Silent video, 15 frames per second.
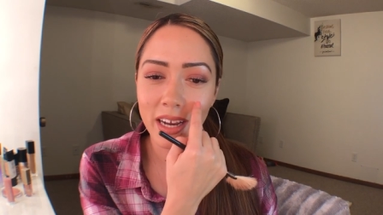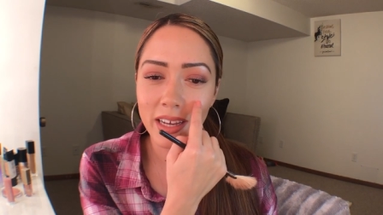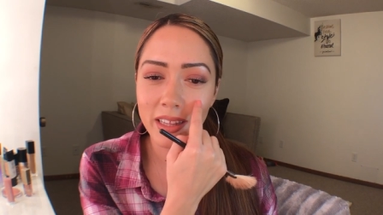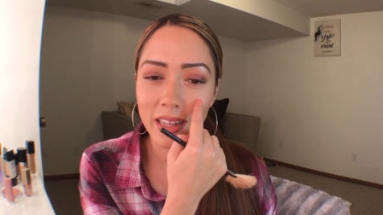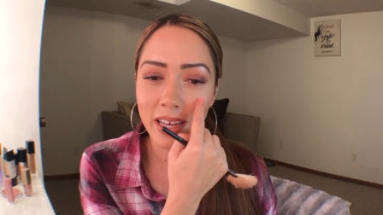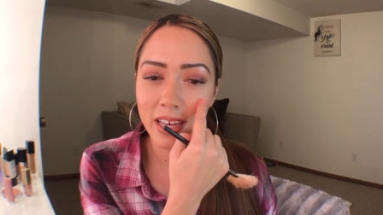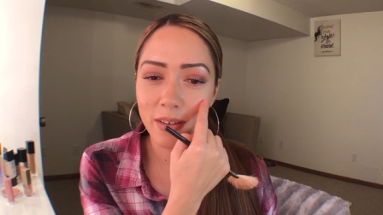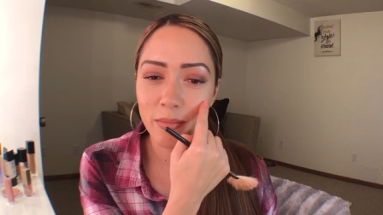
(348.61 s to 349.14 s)
I
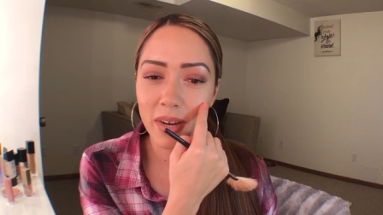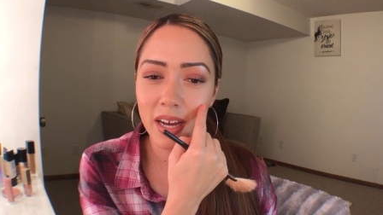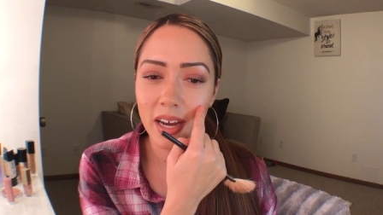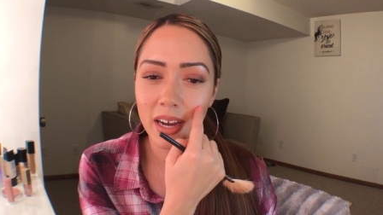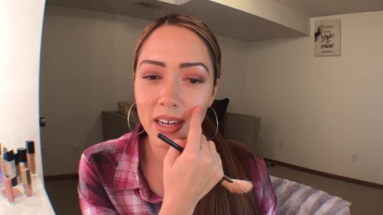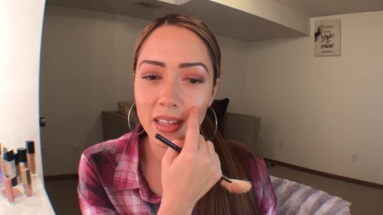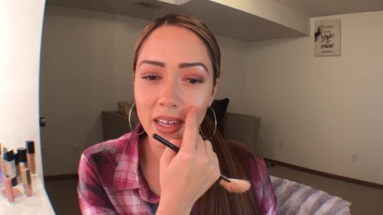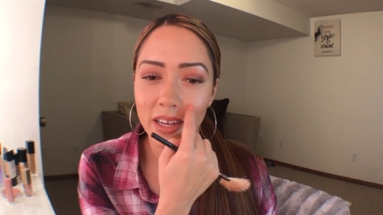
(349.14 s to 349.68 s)
like my
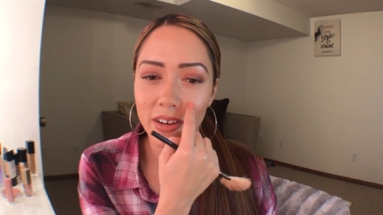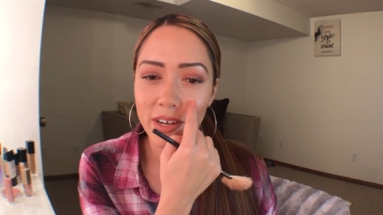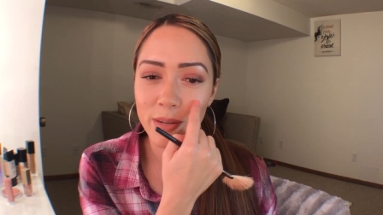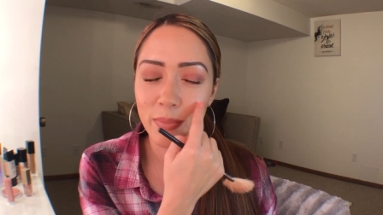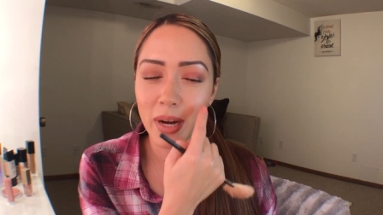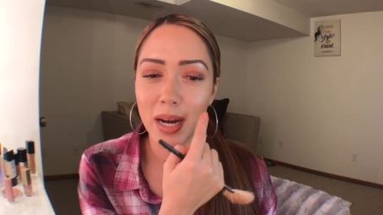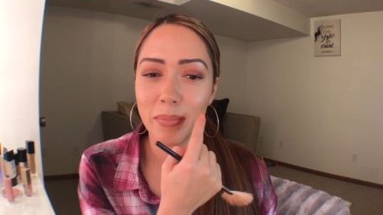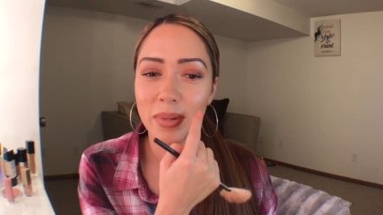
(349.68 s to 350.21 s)
highlighter to
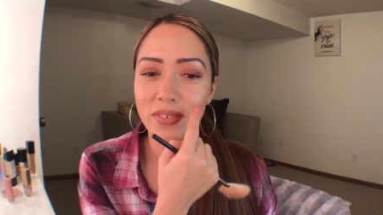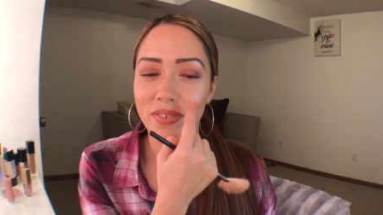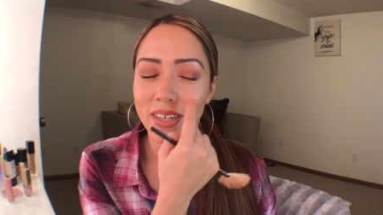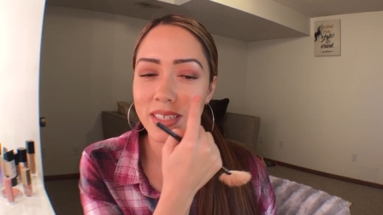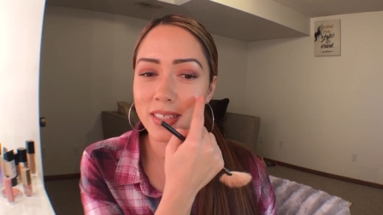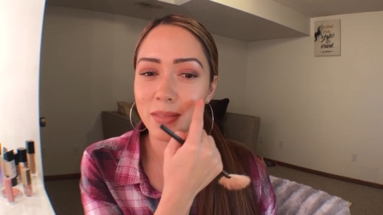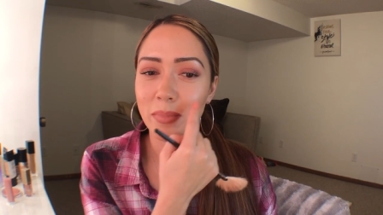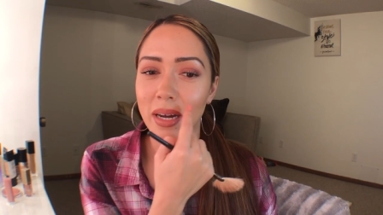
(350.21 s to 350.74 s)
pop if
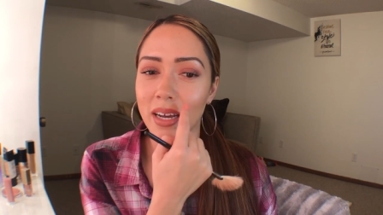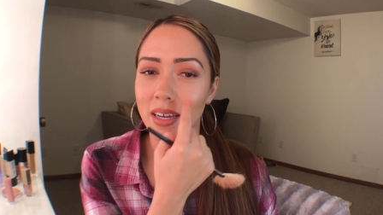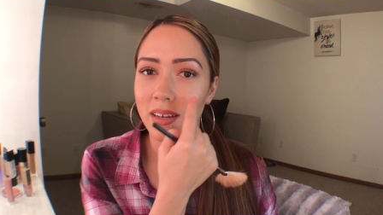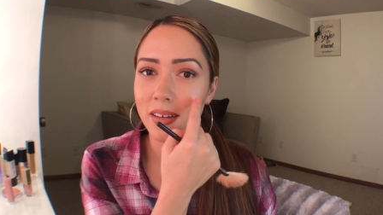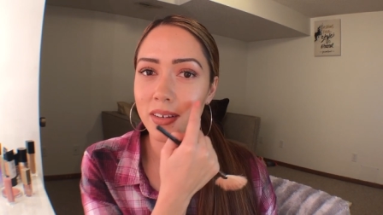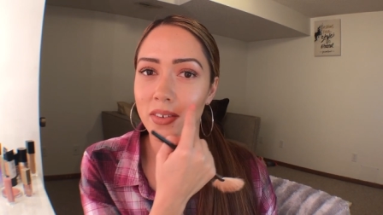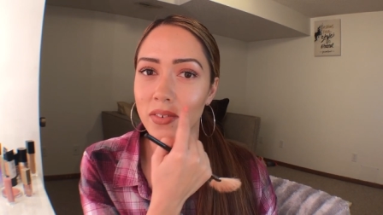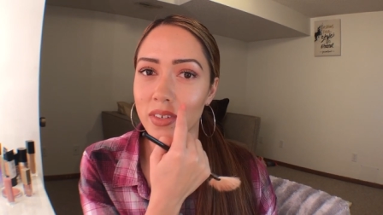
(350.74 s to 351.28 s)
I
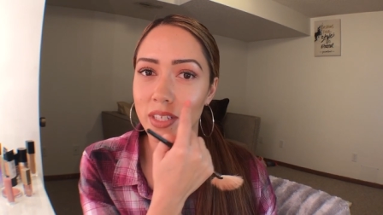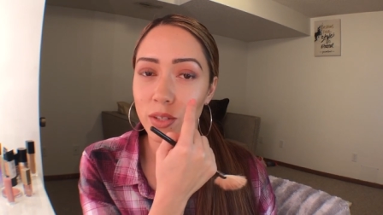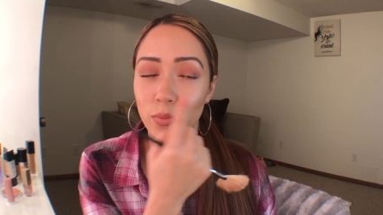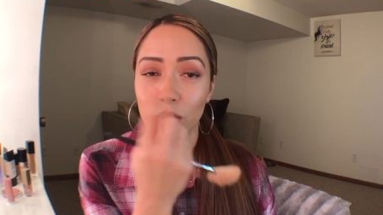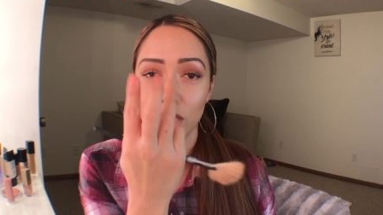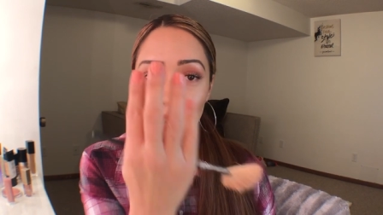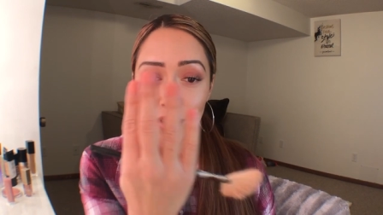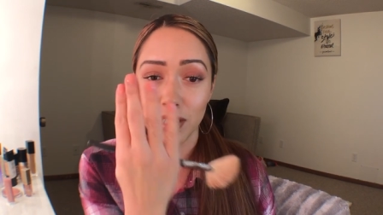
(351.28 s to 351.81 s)
smile
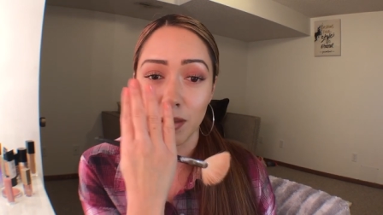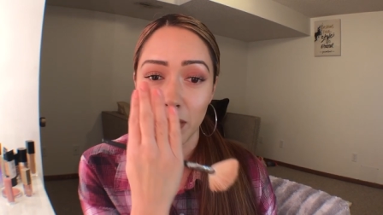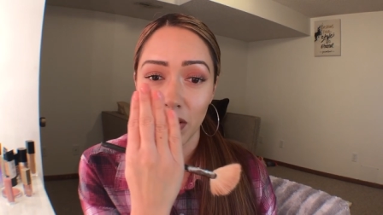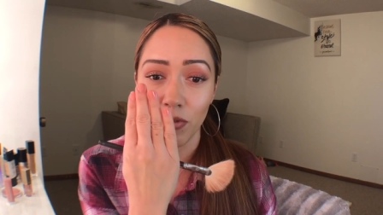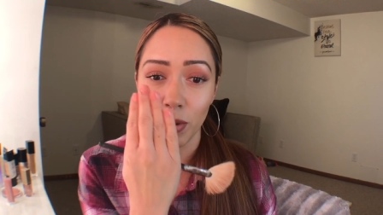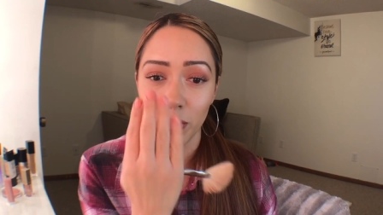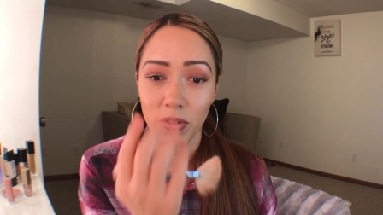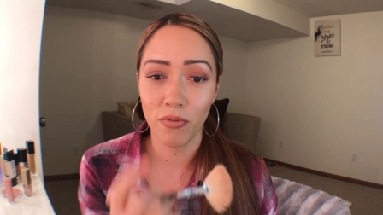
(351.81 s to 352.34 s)
when you see me
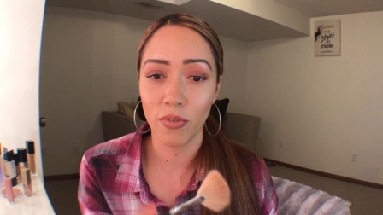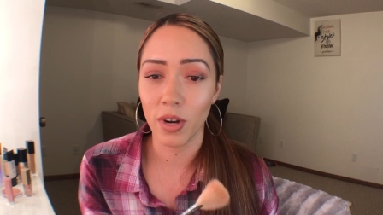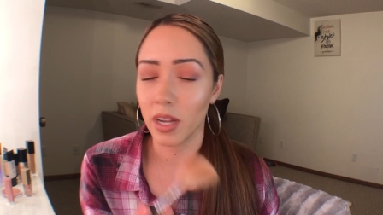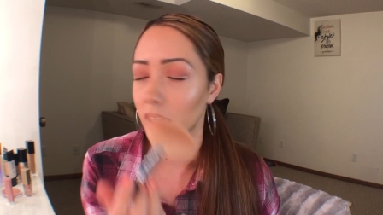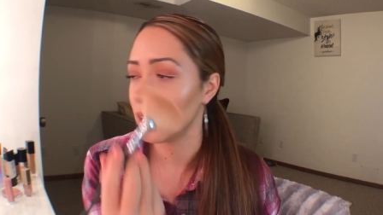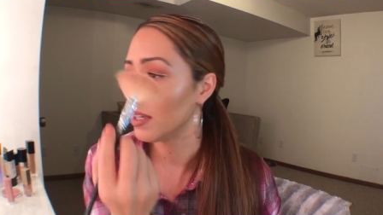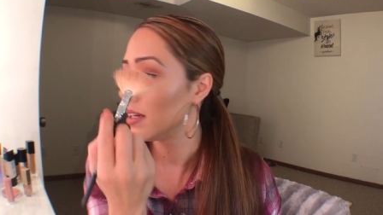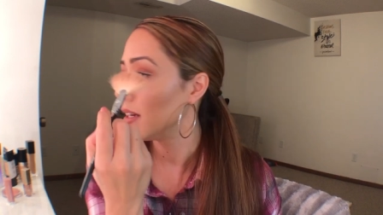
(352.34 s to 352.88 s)
from the front.